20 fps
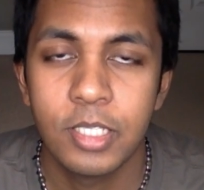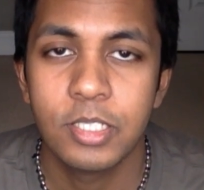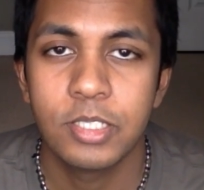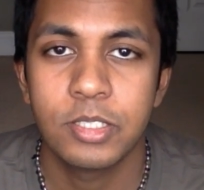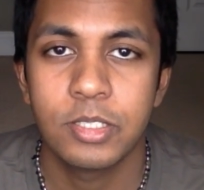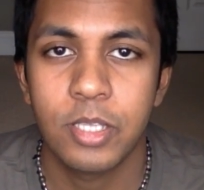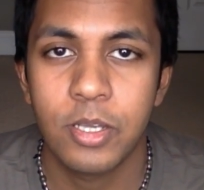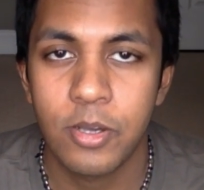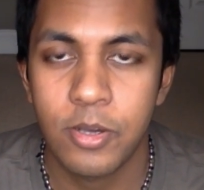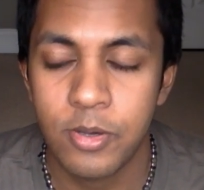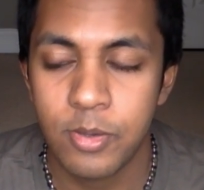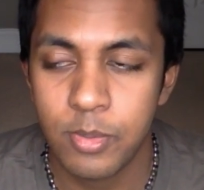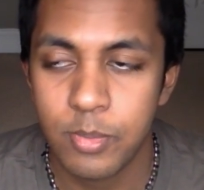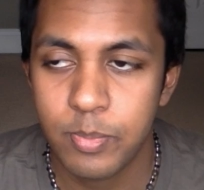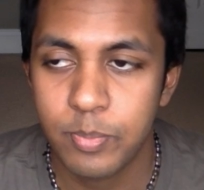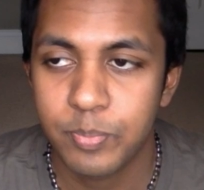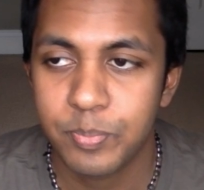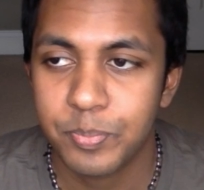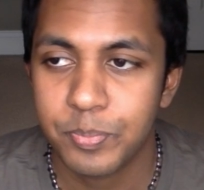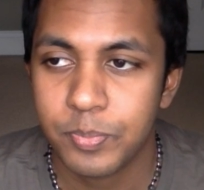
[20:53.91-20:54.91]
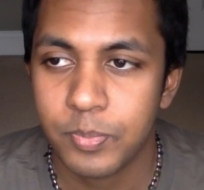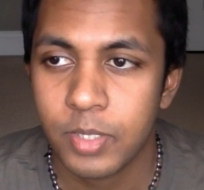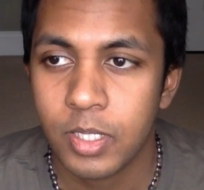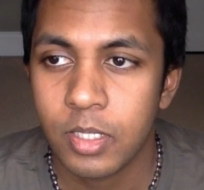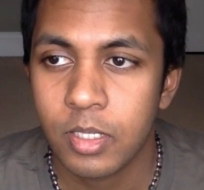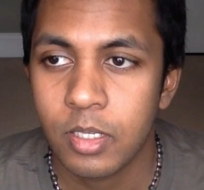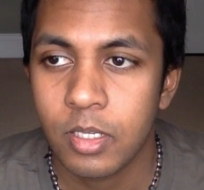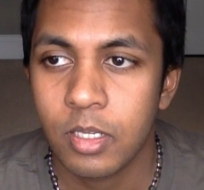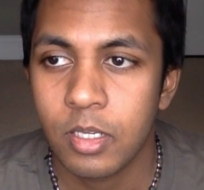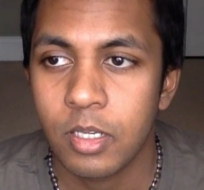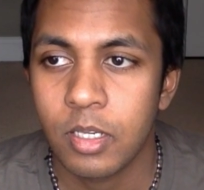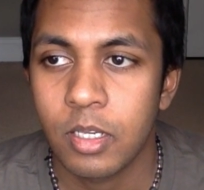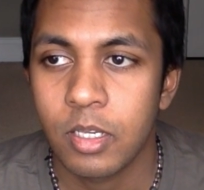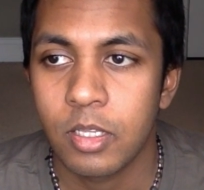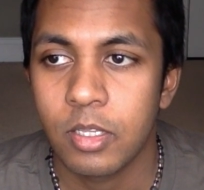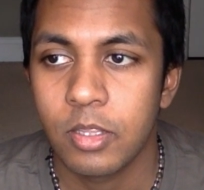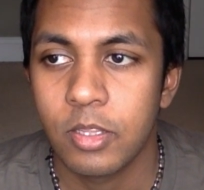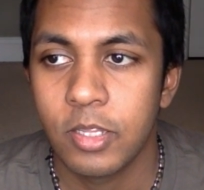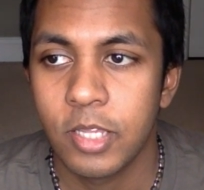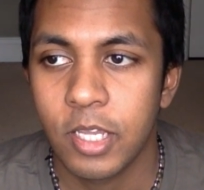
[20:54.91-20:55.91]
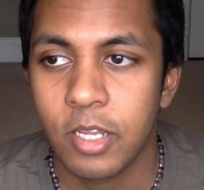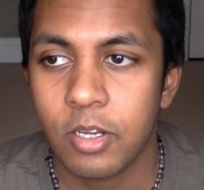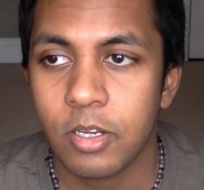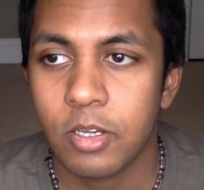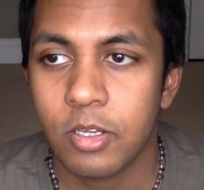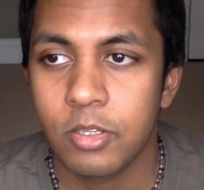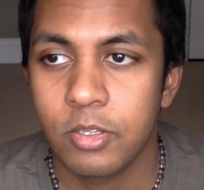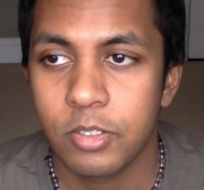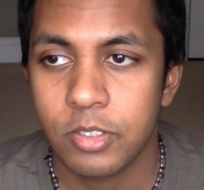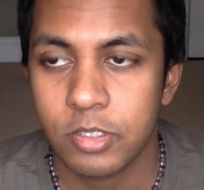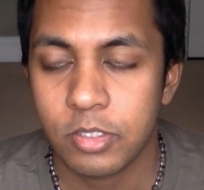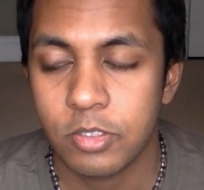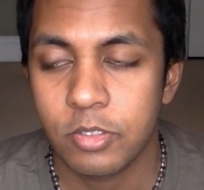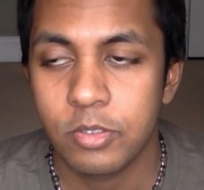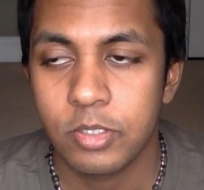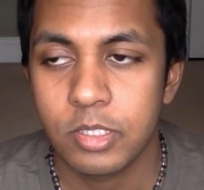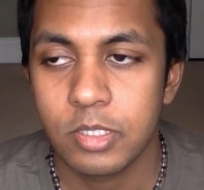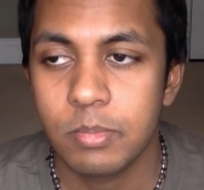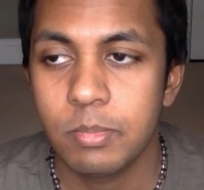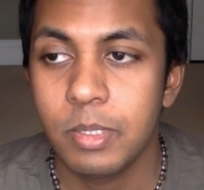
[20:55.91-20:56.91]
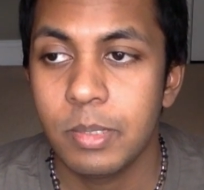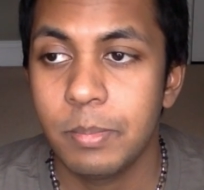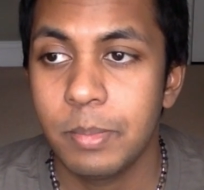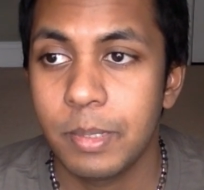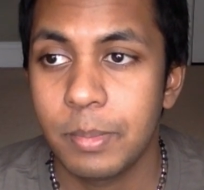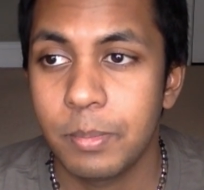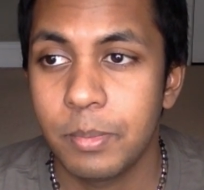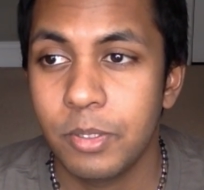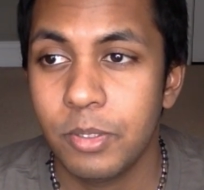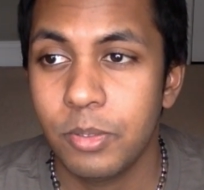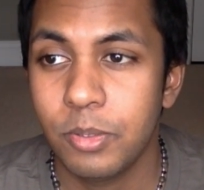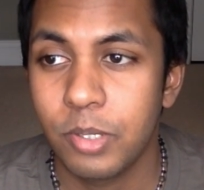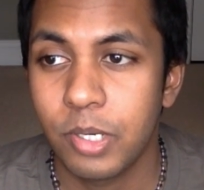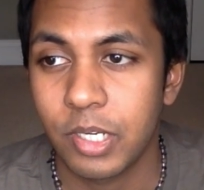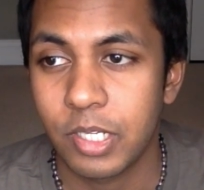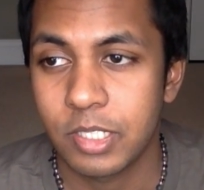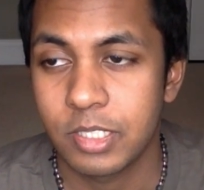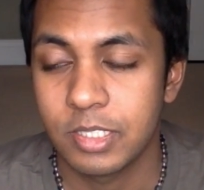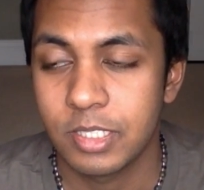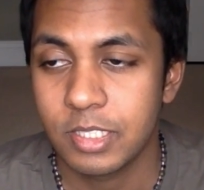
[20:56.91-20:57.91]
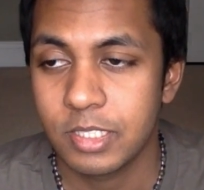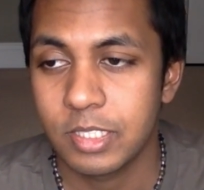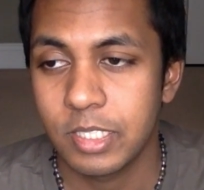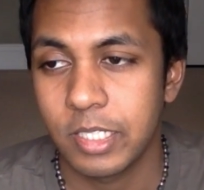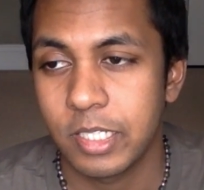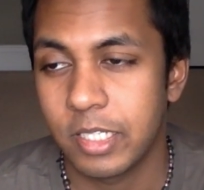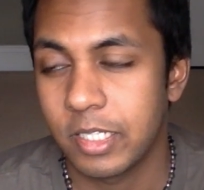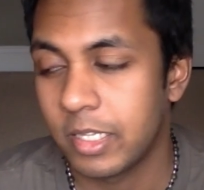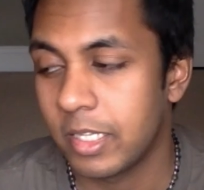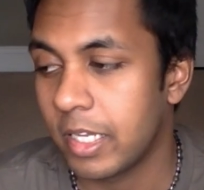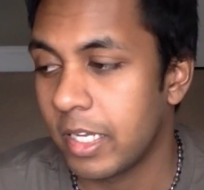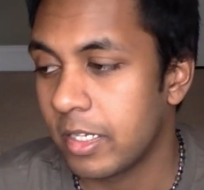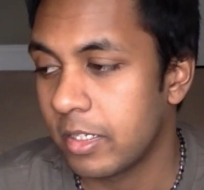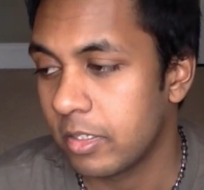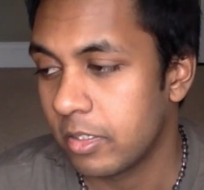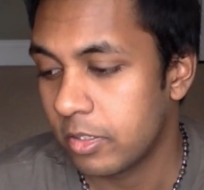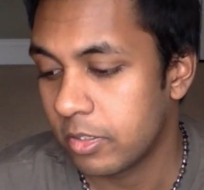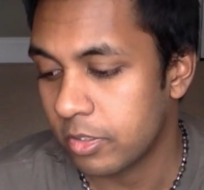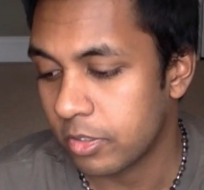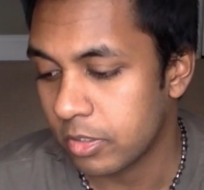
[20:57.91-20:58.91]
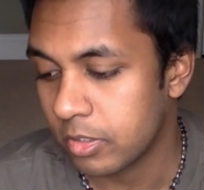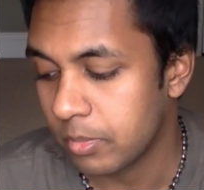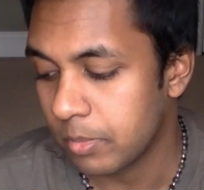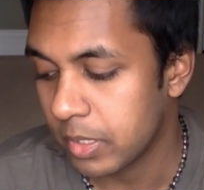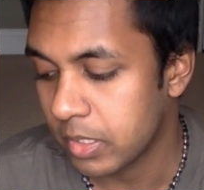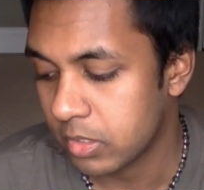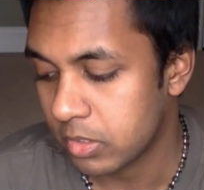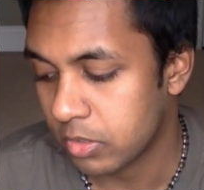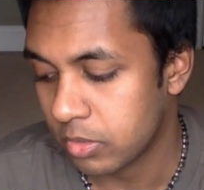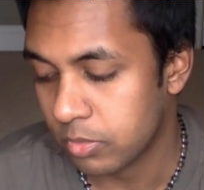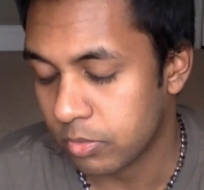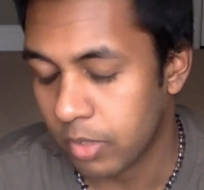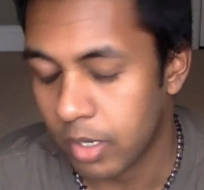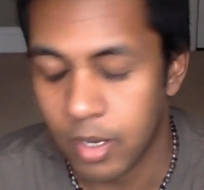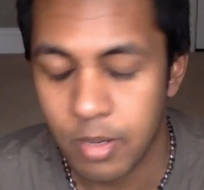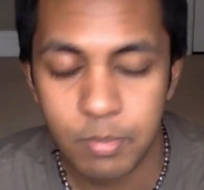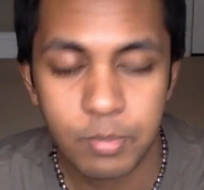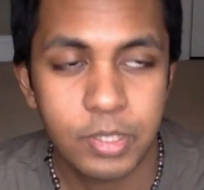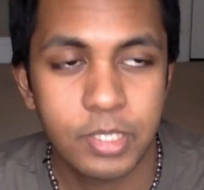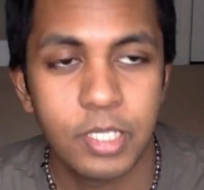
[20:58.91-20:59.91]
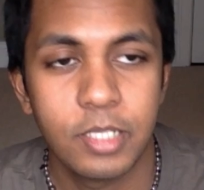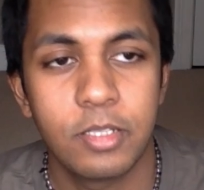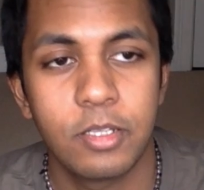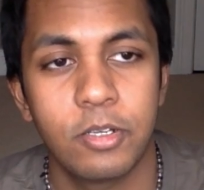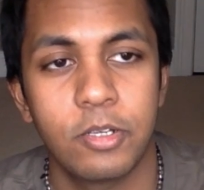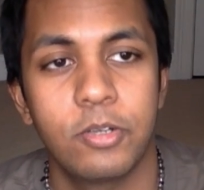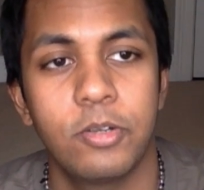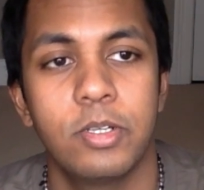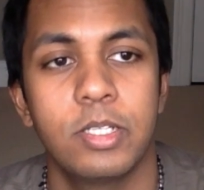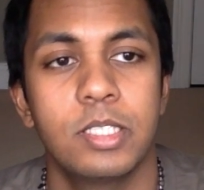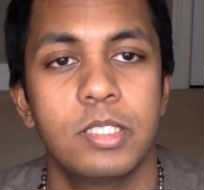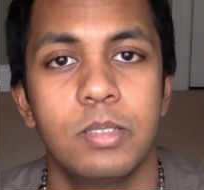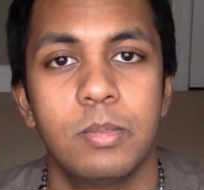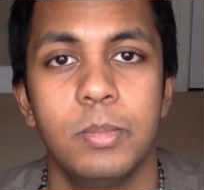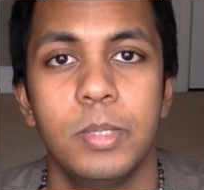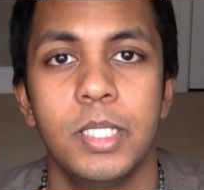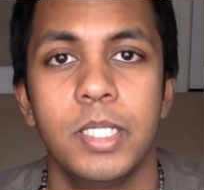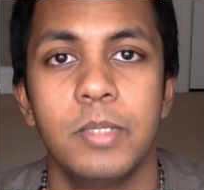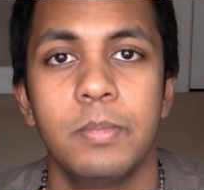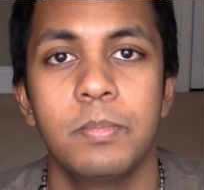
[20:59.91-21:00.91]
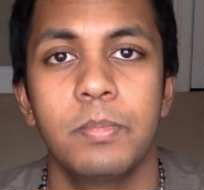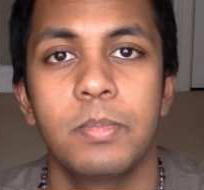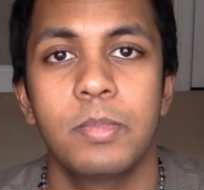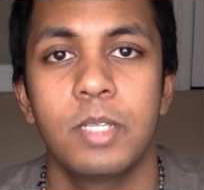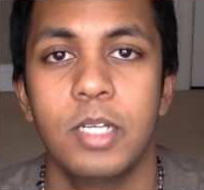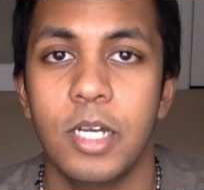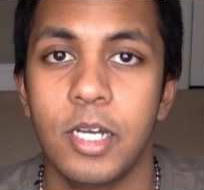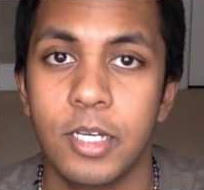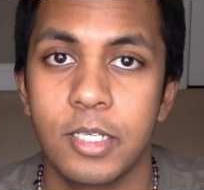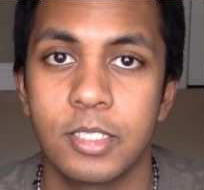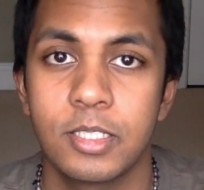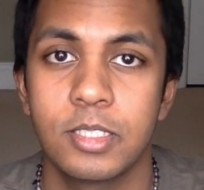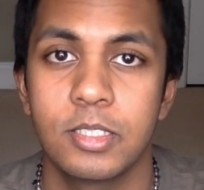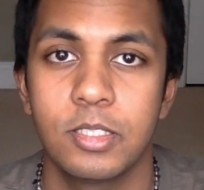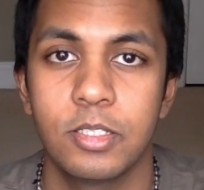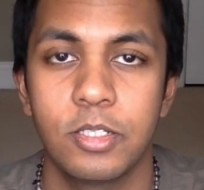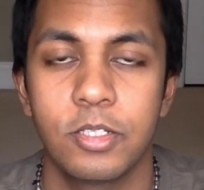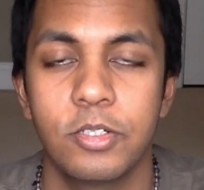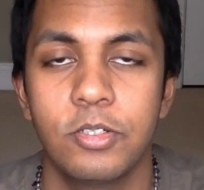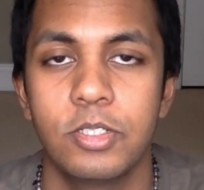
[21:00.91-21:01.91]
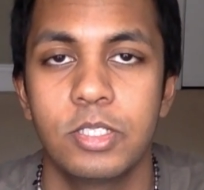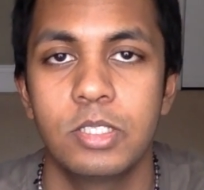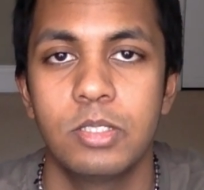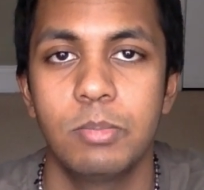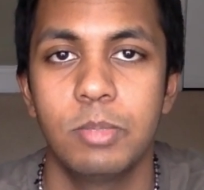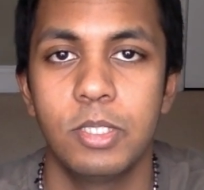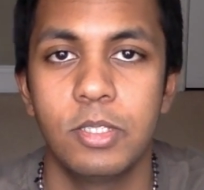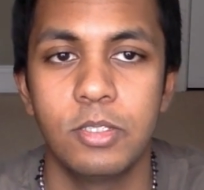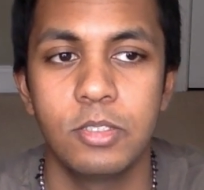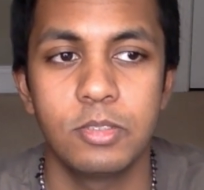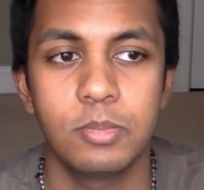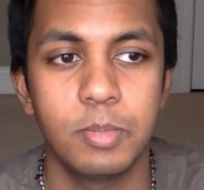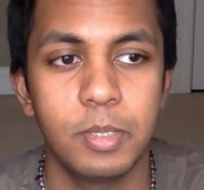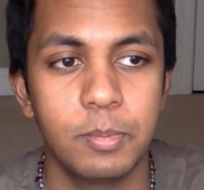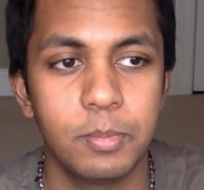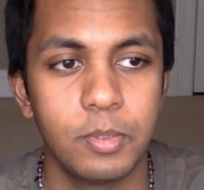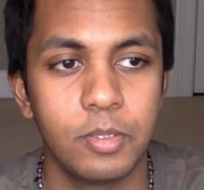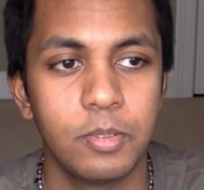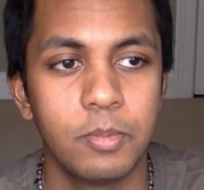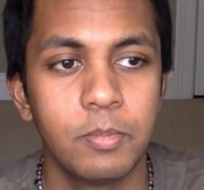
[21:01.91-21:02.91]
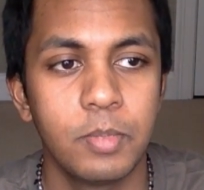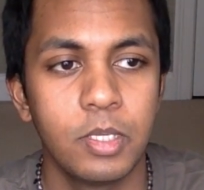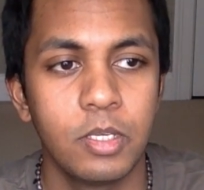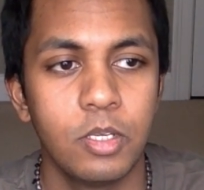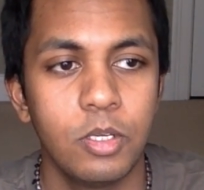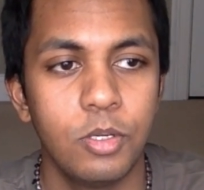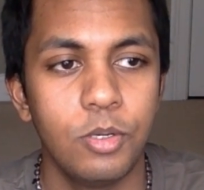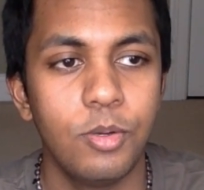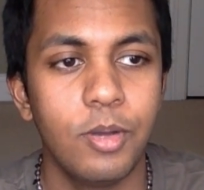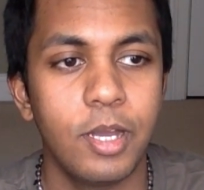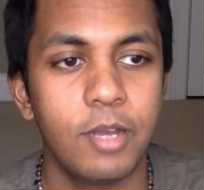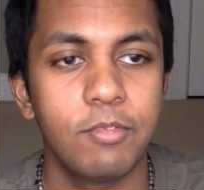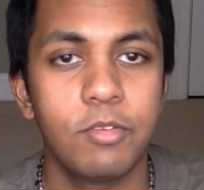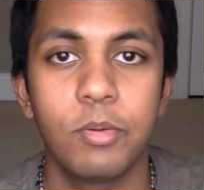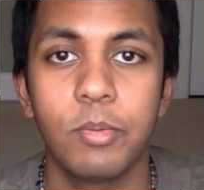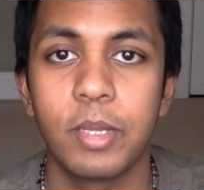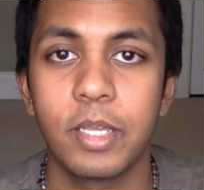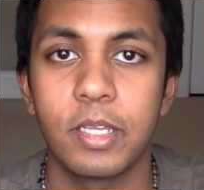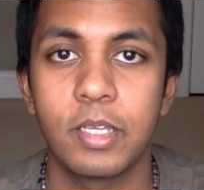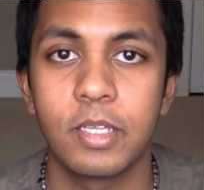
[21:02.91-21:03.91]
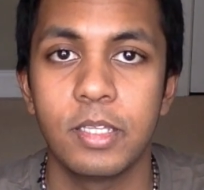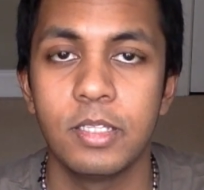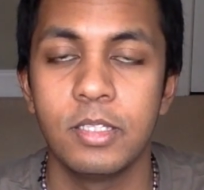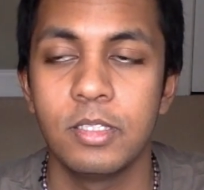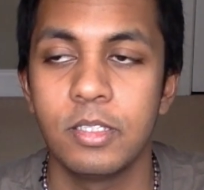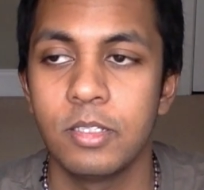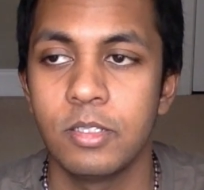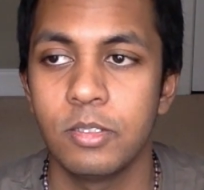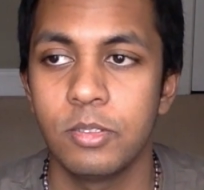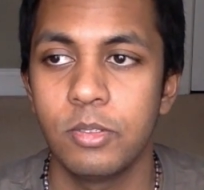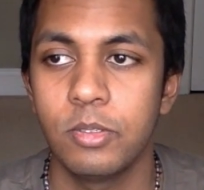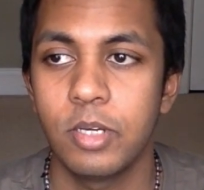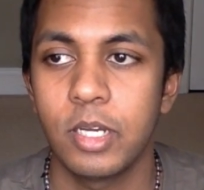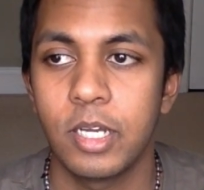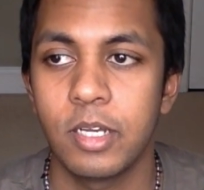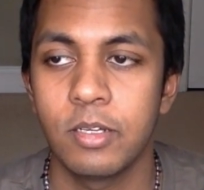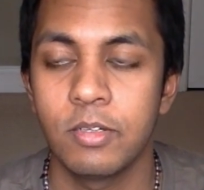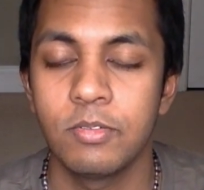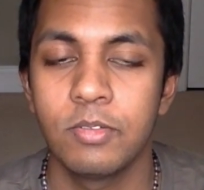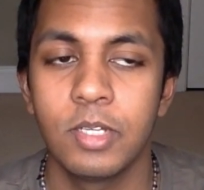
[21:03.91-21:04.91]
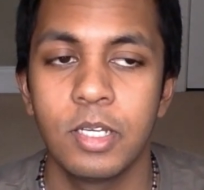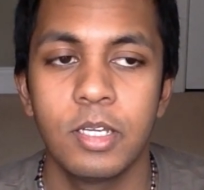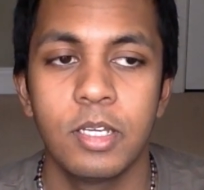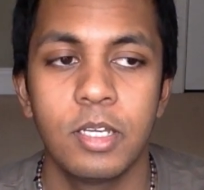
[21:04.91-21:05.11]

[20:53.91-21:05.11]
So they're going to be people who are existing in that third dimensional realm, but then they're going to be us. They're going to be those people who have awakened and who have